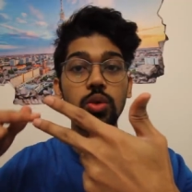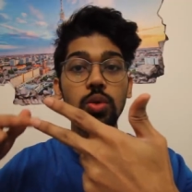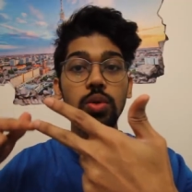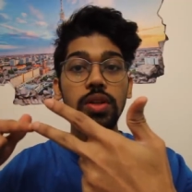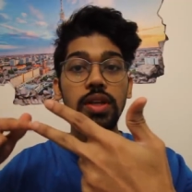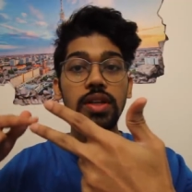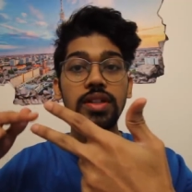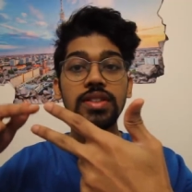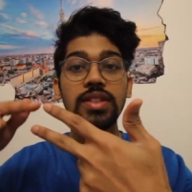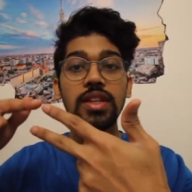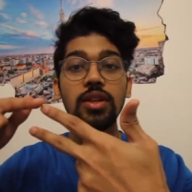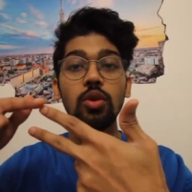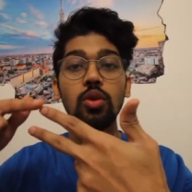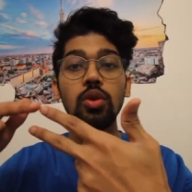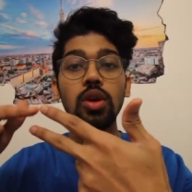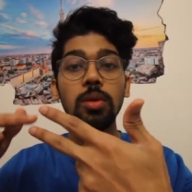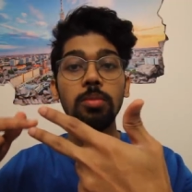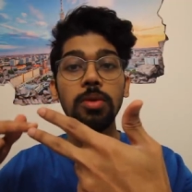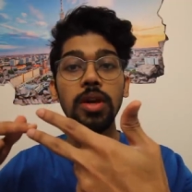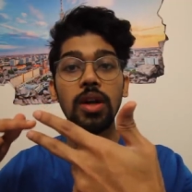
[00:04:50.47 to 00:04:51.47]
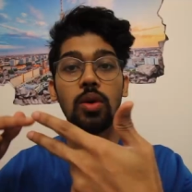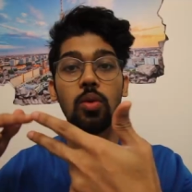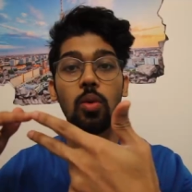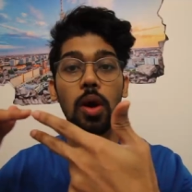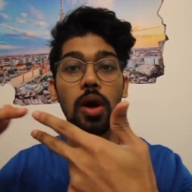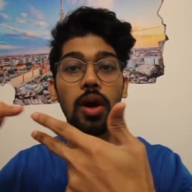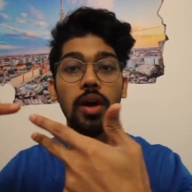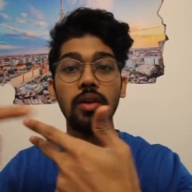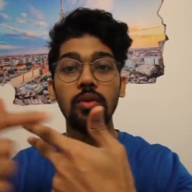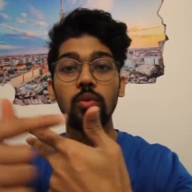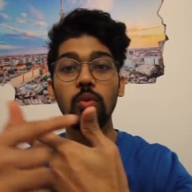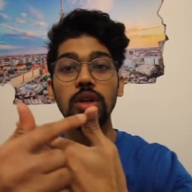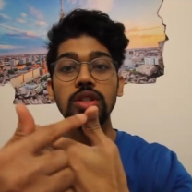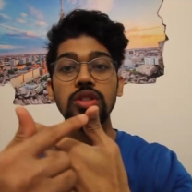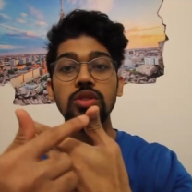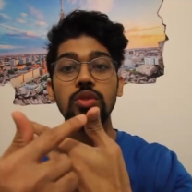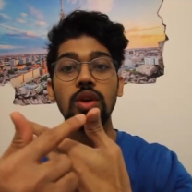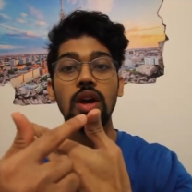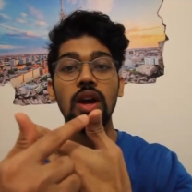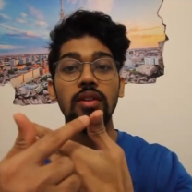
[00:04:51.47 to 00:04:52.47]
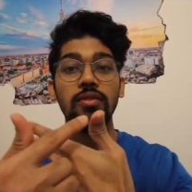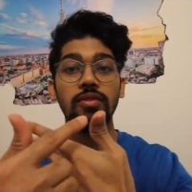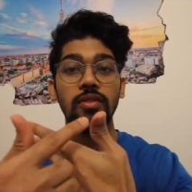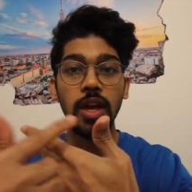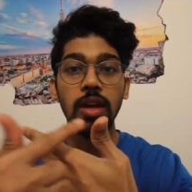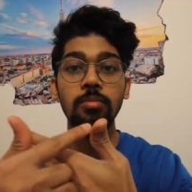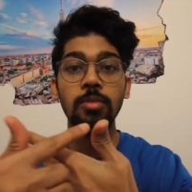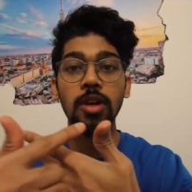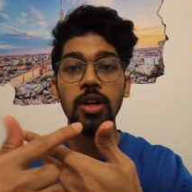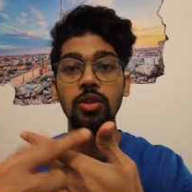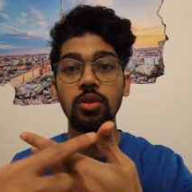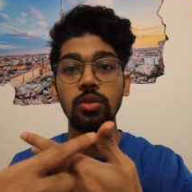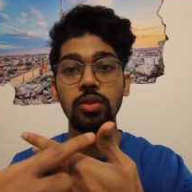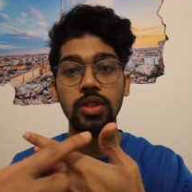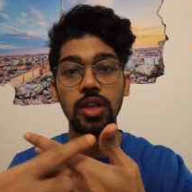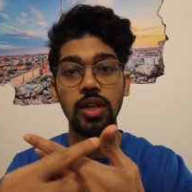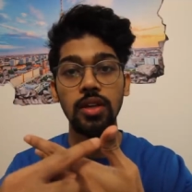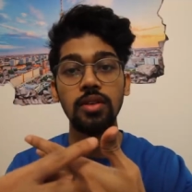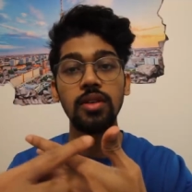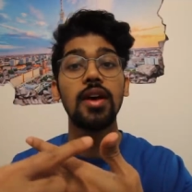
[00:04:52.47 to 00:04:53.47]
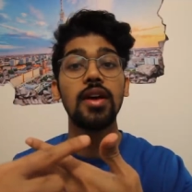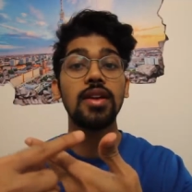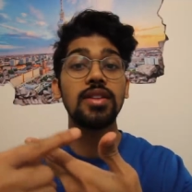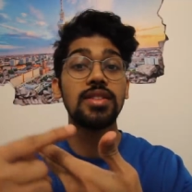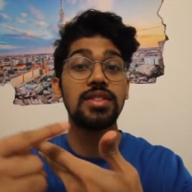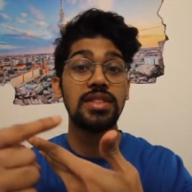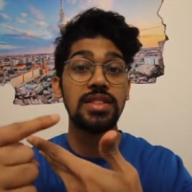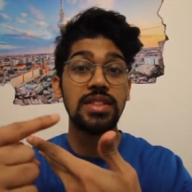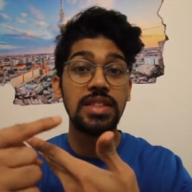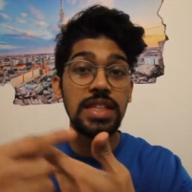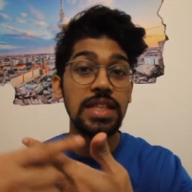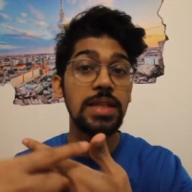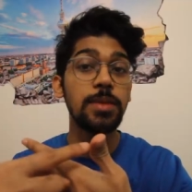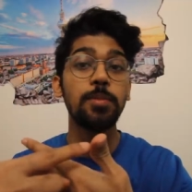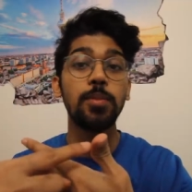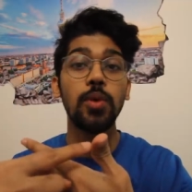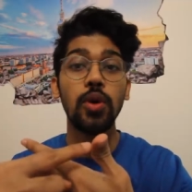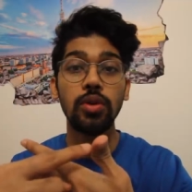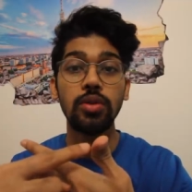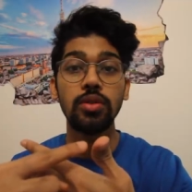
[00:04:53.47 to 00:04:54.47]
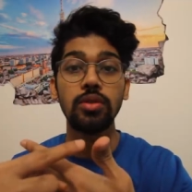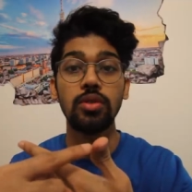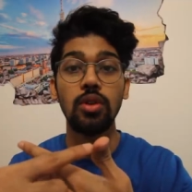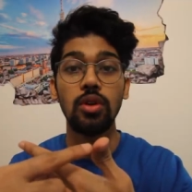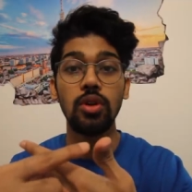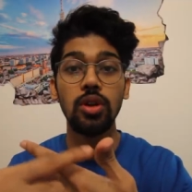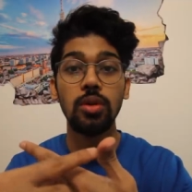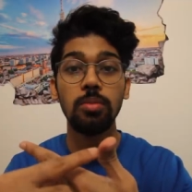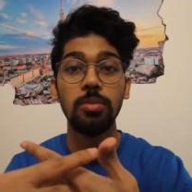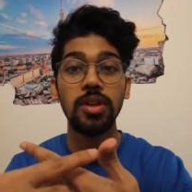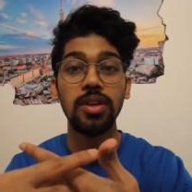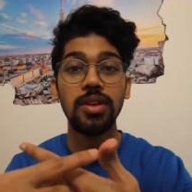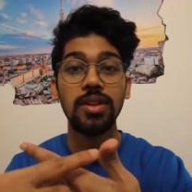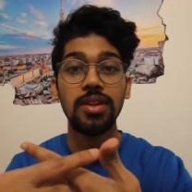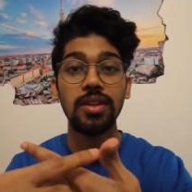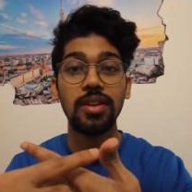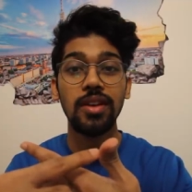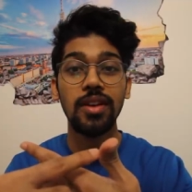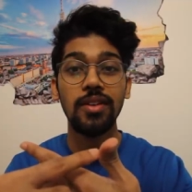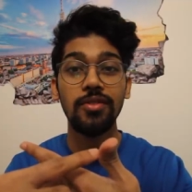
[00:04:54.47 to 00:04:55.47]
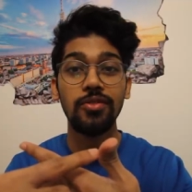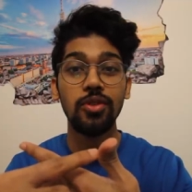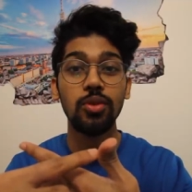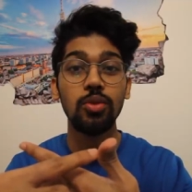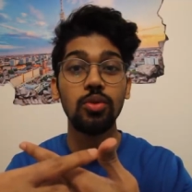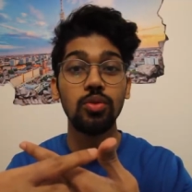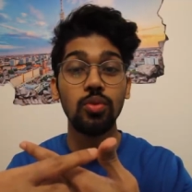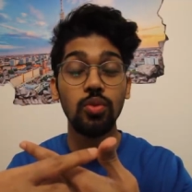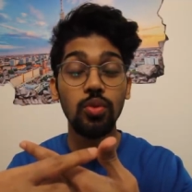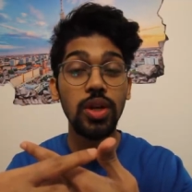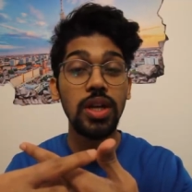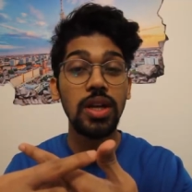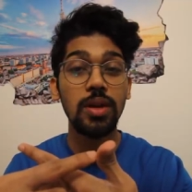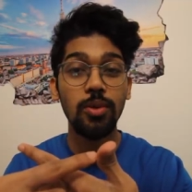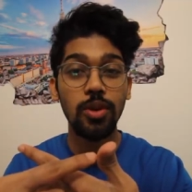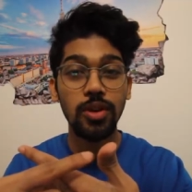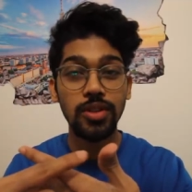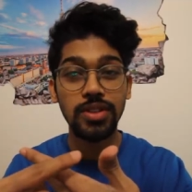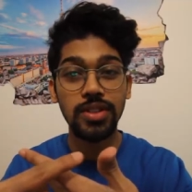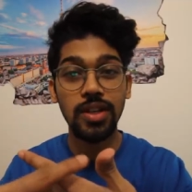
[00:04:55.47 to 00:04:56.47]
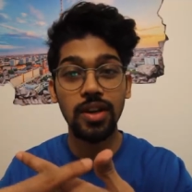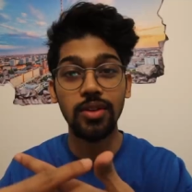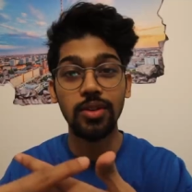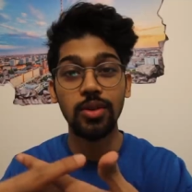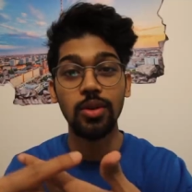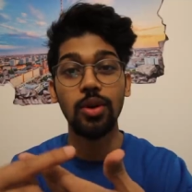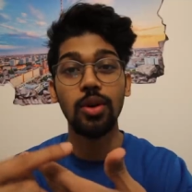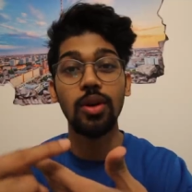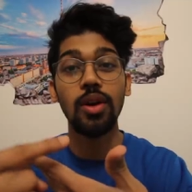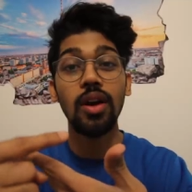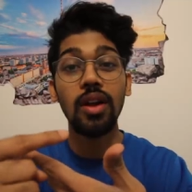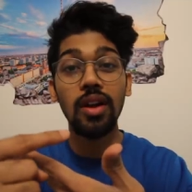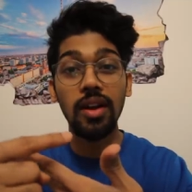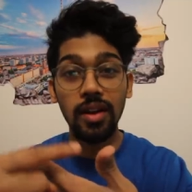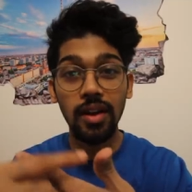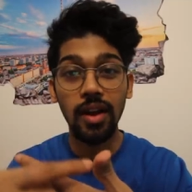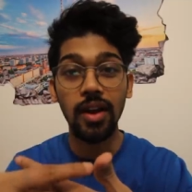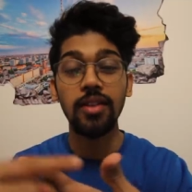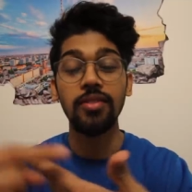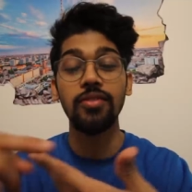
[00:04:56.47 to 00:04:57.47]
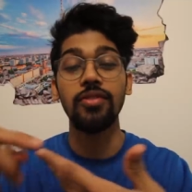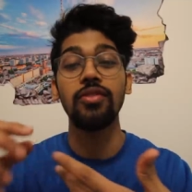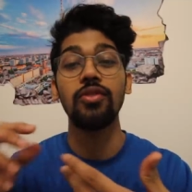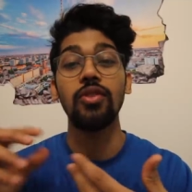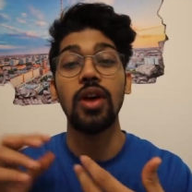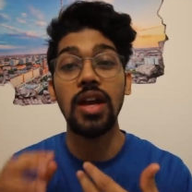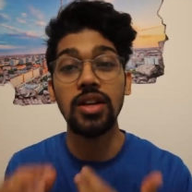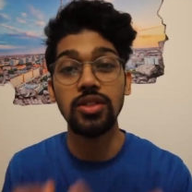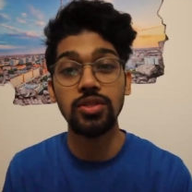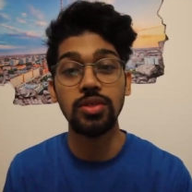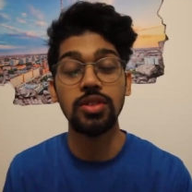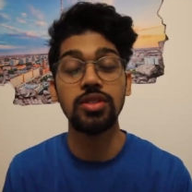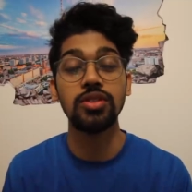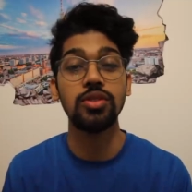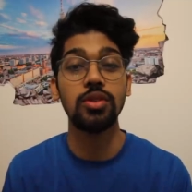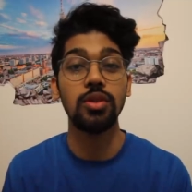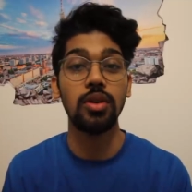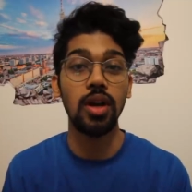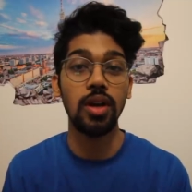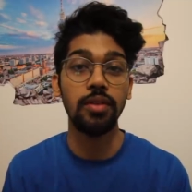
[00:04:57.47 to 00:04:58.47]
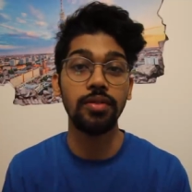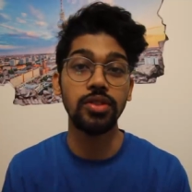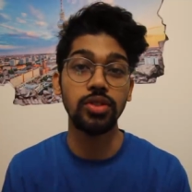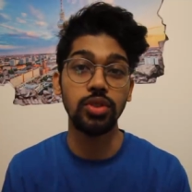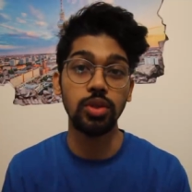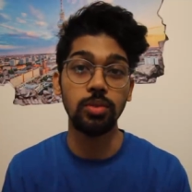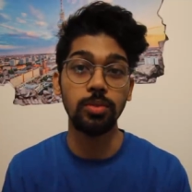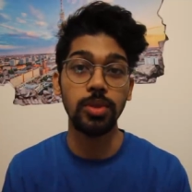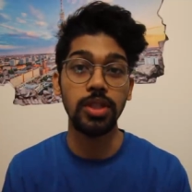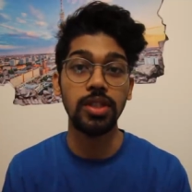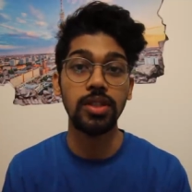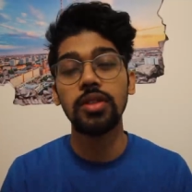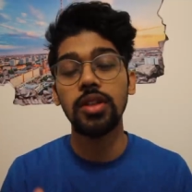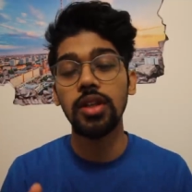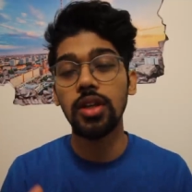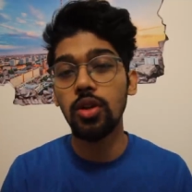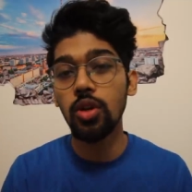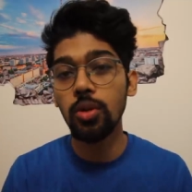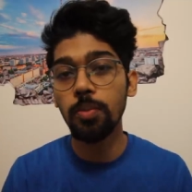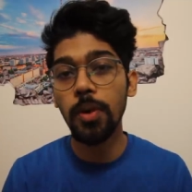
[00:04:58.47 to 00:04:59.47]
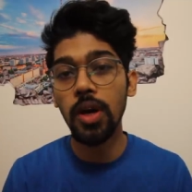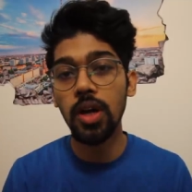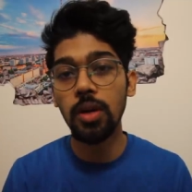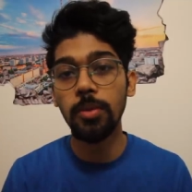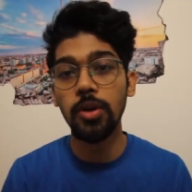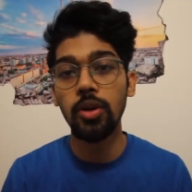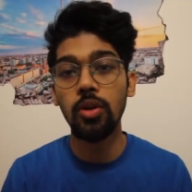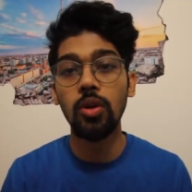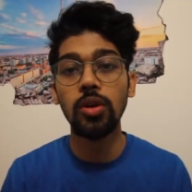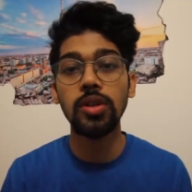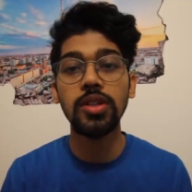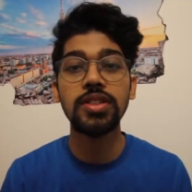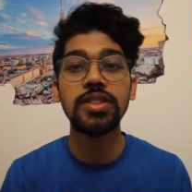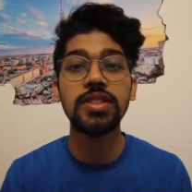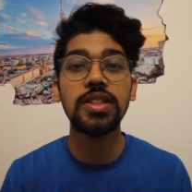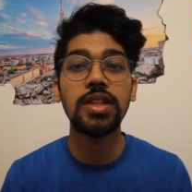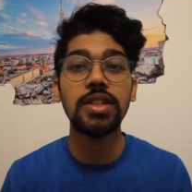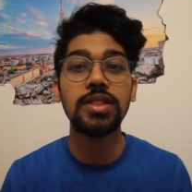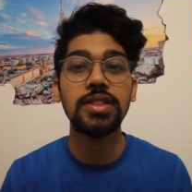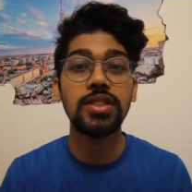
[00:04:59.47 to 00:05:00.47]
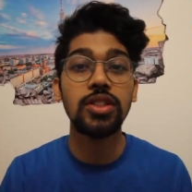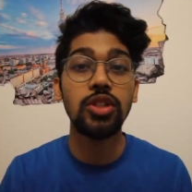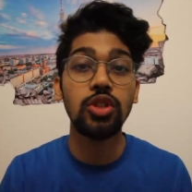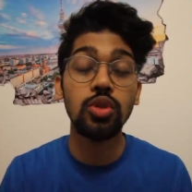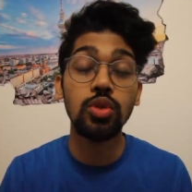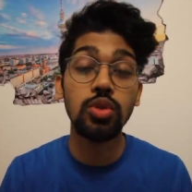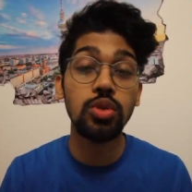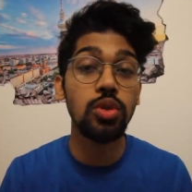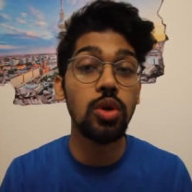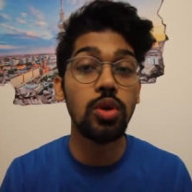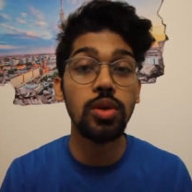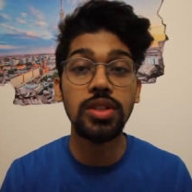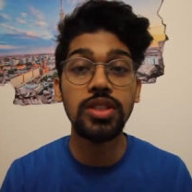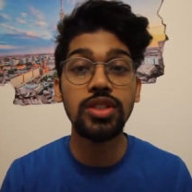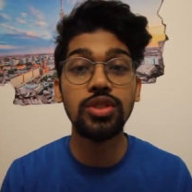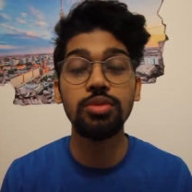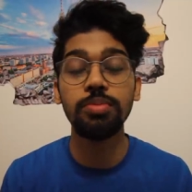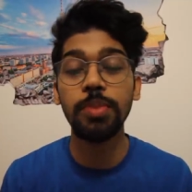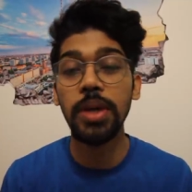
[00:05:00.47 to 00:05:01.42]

two things can only be acquired once you have Anmeldung done it is the important document if you really want to start your life as soon as you arrive in Germany. The good part about all this thing is you do not need to